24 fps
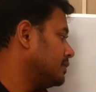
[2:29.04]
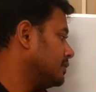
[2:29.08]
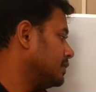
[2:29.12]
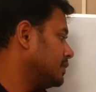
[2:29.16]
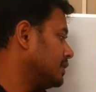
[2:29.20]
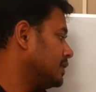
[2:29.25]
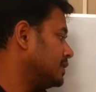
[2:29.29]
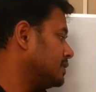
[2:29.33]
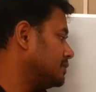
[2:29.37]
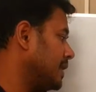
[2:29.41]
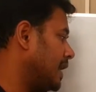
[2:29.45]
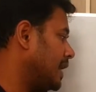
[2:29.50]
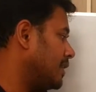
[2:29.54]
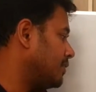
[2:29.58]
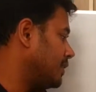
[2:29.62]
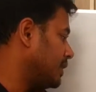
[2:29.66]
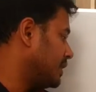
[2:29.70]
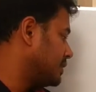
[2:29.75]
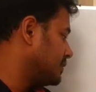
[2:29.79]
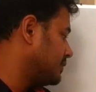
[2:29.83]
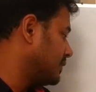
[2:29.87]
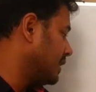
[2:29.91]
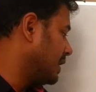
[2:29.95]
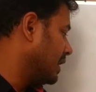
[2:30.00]
This
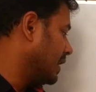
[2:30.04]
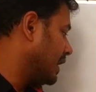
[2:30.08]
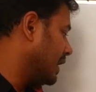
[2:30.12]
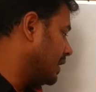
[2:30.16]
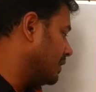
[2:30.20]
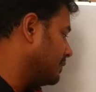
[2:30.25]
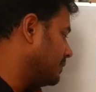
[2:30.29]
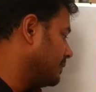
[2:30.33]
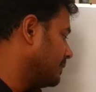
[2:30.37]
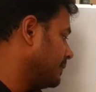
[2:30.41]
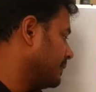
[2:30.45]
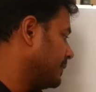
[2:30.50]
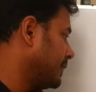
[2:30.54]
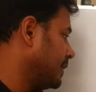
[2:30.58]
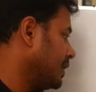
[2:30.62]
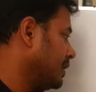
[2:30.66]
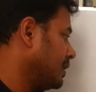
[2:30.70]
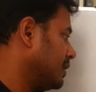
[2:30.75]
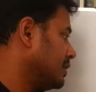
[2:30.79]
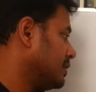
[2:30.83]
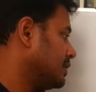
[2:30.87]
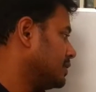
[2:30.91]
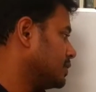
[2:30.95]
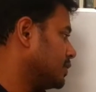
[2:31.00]
matrix will have
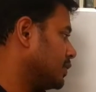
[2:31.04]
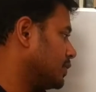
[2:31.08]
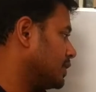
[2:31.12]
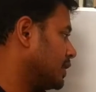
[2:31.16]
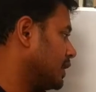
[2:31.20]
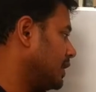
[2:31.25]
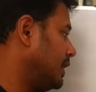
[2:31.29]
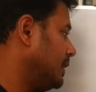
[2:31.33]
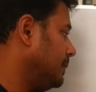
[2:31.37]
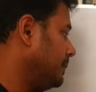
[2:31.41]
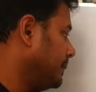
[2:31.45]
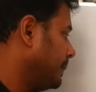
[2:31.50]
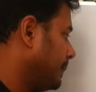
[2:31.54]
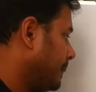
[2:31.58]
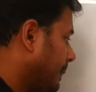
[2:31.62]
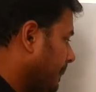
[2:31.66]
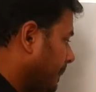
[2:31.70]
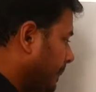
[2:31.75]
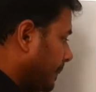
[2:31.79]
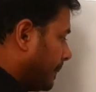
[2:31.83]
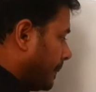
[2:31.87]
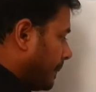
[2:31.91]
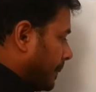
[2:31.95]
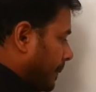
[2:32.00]
totally
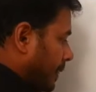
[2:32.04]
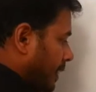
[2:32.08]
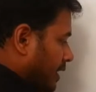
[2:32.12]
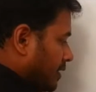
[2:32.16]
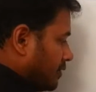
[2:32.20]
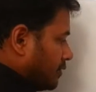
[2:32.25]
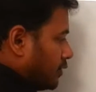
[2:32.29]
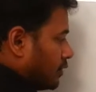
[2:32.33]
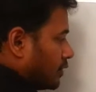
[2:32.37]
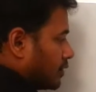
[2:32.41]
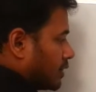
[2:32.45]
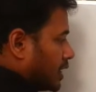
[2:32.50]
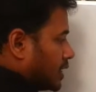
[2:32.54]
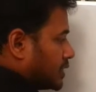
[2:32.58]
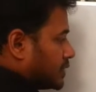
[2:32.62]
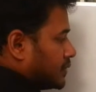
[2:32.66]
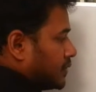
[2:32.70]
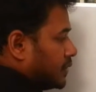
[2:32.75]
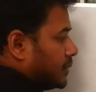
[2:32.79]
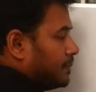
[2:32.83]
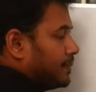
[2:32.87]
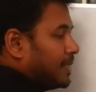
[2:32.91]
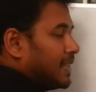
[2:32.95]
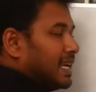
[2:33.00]

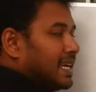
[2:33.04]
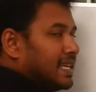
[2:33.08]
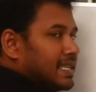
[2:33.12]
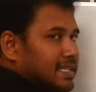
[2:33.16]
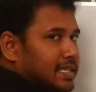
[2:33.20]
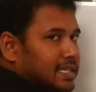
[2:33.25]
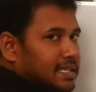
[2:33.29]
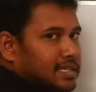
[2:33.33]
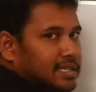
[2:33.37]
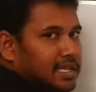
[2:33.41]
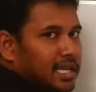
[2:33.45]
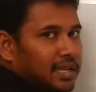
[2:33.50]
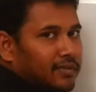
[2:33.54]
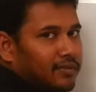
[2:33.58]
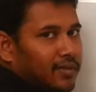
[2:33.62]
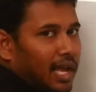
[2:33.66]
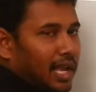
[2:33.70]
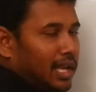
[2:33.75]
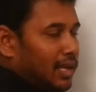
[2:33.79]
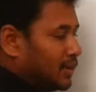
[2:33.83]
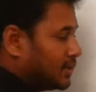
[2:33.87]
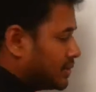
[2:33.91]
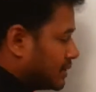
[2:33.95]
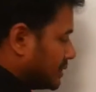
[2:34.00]
4x4 16
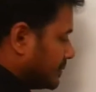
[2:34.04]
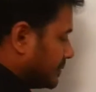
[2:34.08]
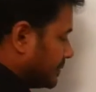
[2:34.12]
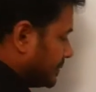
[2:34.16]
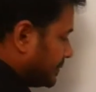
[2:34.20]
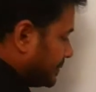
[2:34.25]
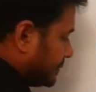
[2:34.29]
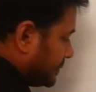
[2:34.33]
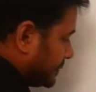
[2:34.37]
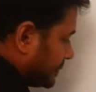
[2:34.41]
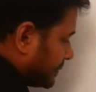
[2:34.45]
values,